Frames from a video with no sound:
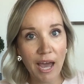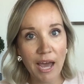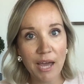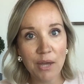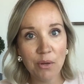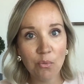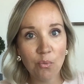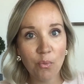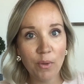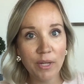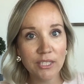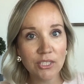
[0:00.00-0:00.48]

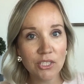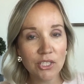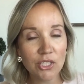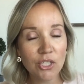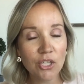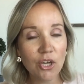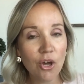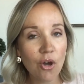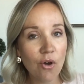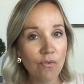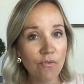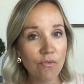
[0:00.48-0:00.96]
I went to
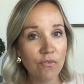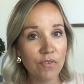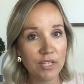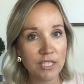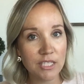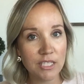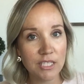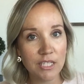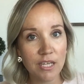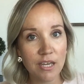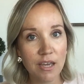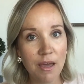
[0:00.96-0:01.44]
go
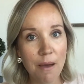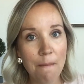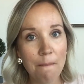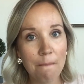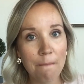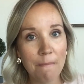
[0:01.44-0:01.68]
visit